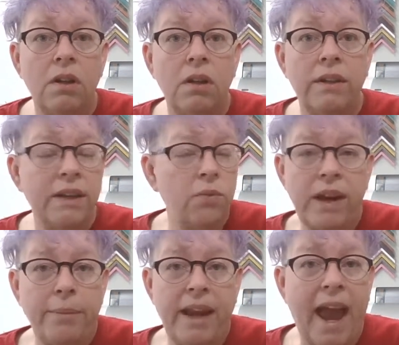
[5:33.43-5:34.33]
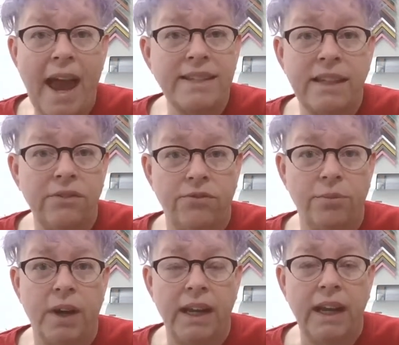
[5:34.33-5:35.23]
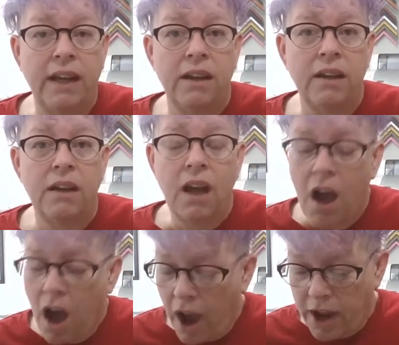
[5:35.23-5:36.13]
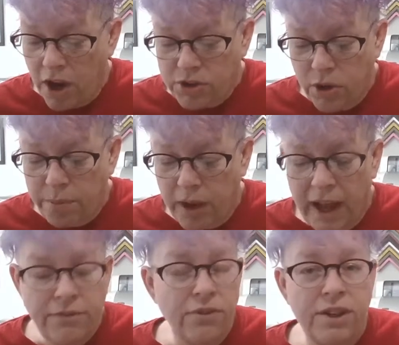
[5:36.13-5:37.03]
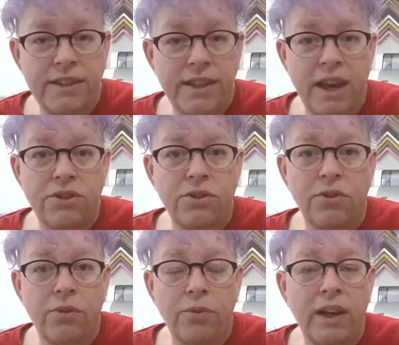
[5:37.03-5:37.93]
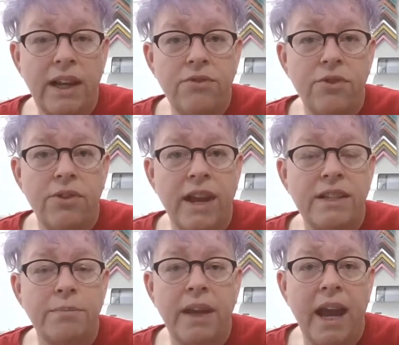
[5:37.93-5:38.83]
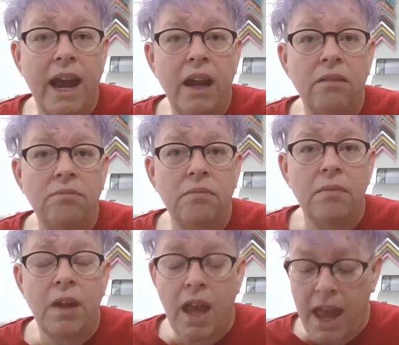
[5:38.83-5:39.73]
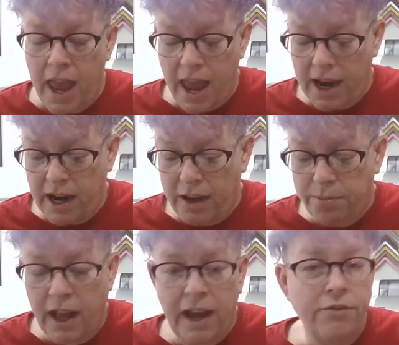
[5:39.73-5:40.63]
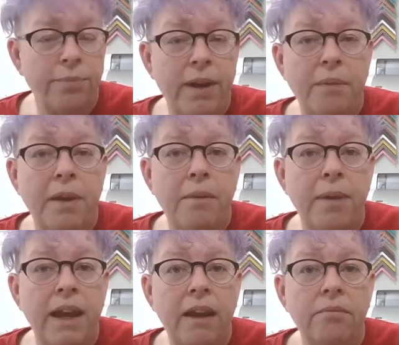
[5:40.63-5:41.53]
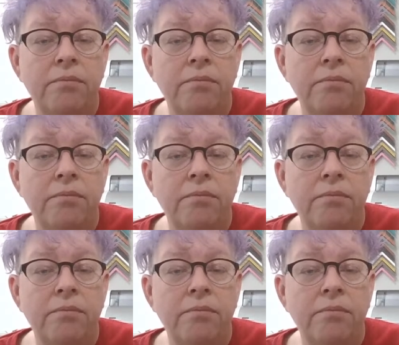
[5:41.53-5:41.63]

Didn't want to be asking for money. I also applied for the disaster relief through the SBA, and I applied for PPP.